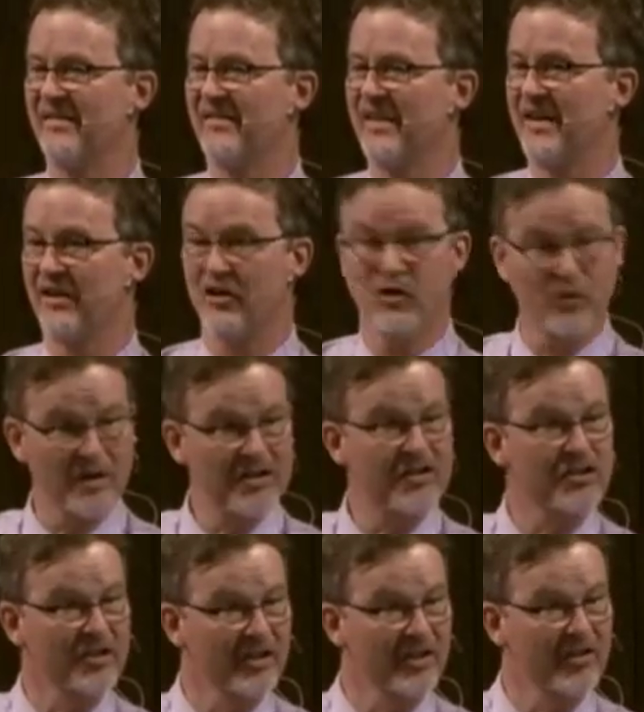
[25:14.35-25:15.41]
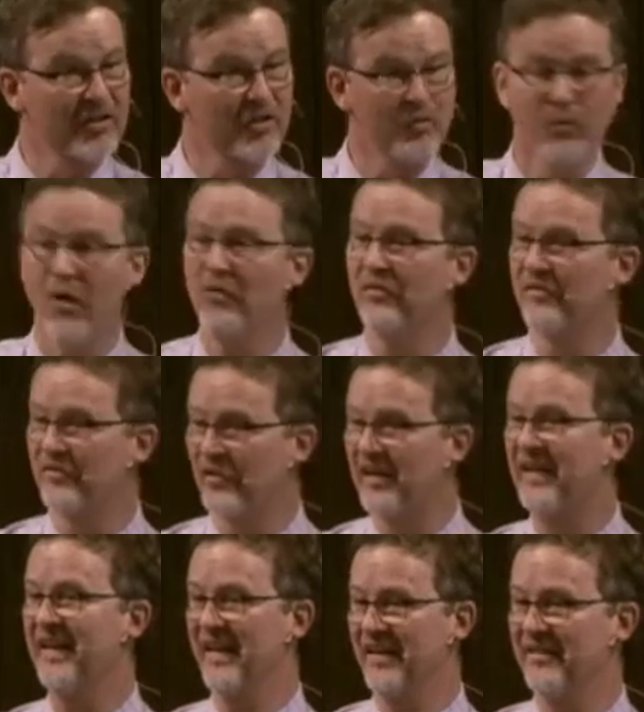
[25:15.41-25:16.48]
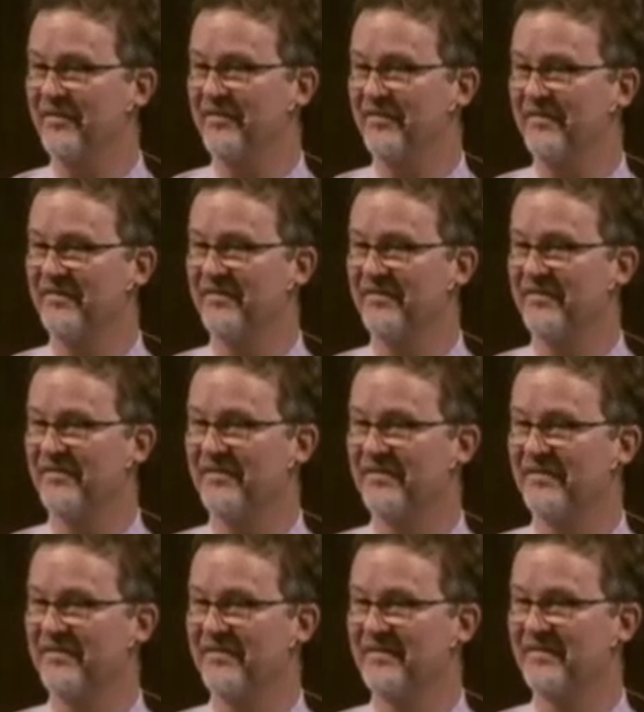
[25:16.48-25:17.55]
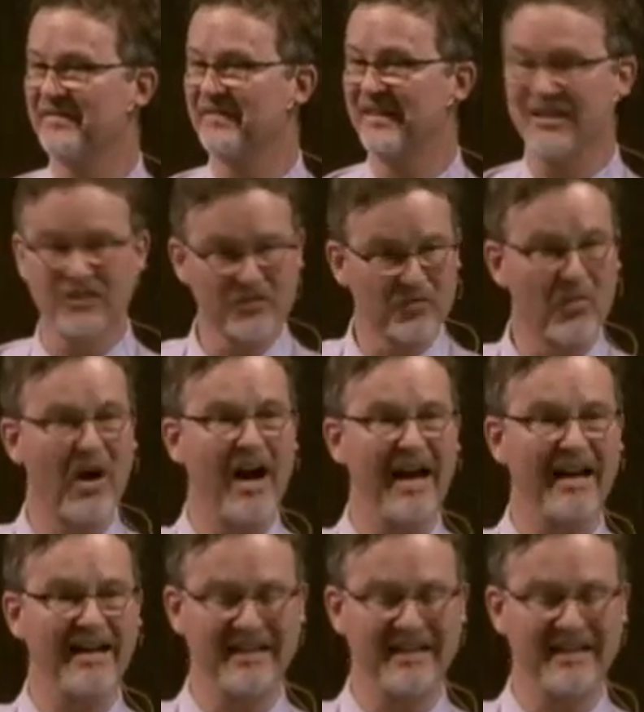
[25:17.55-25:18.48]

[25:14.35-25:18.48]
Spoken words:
than a Christian who won't forgive. Here's why.